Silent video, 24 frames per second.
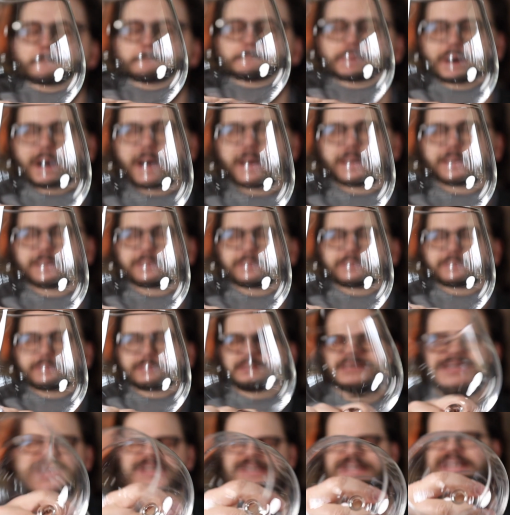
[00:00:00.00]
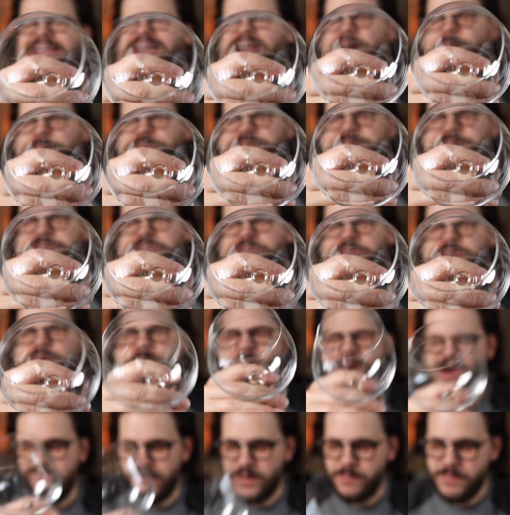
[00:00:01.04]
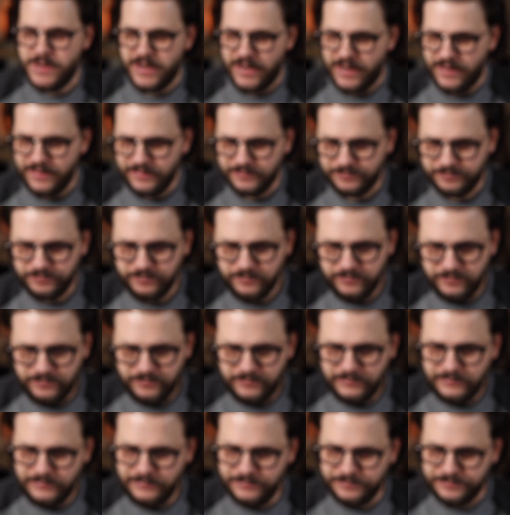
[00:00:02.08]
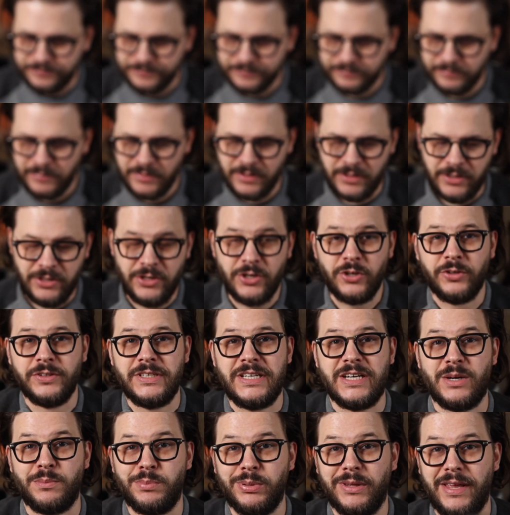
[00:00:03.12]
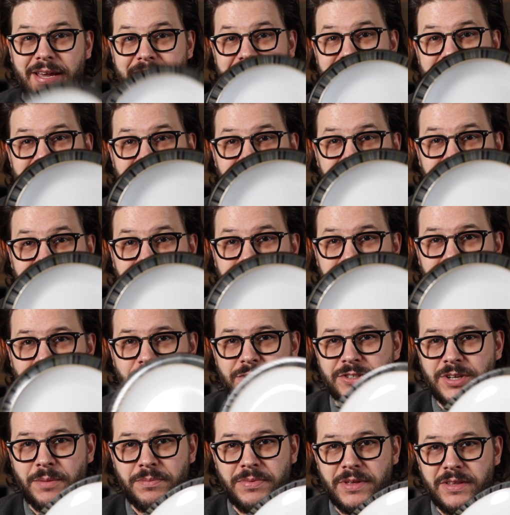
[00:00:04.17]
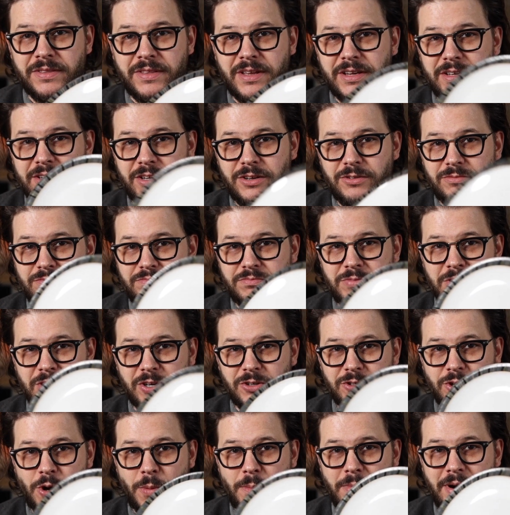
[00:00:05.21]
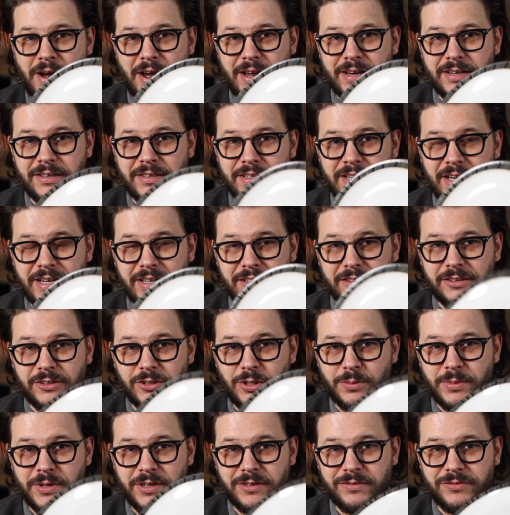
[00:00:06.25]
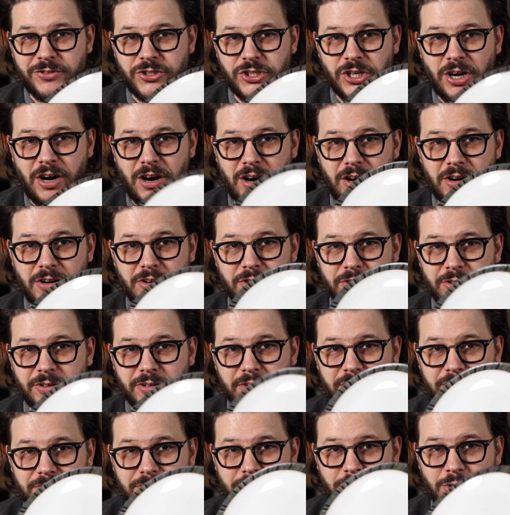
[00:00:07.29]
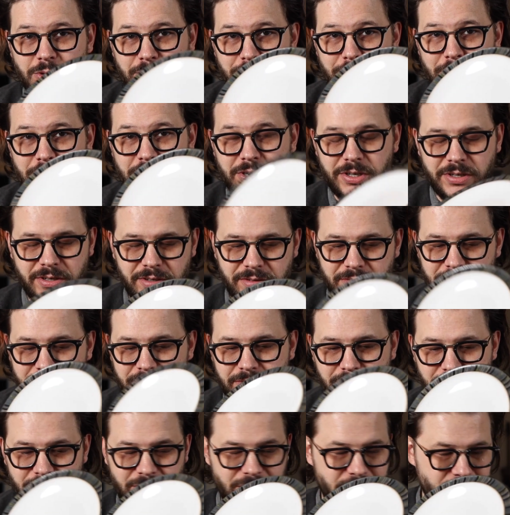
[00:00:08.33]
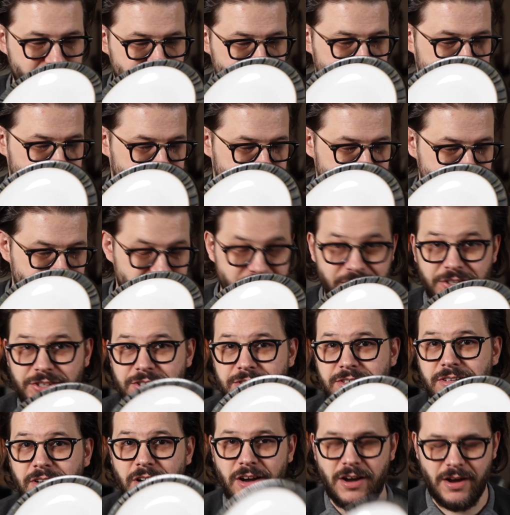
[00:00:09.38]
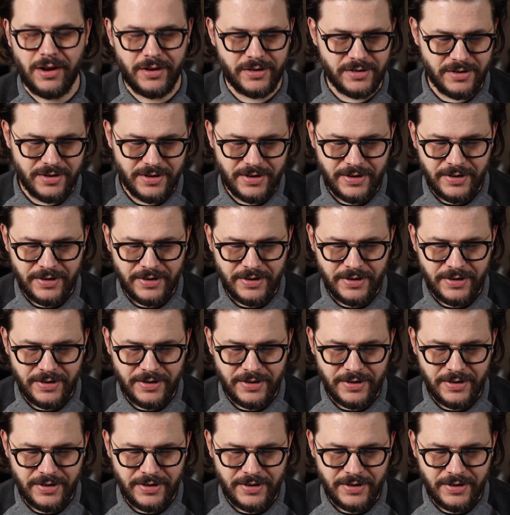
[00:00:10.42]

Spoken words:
but it helps, and I'll show you why in a minute. You'll need a plate or something that you don't mind getting a little bit of char or burnness on,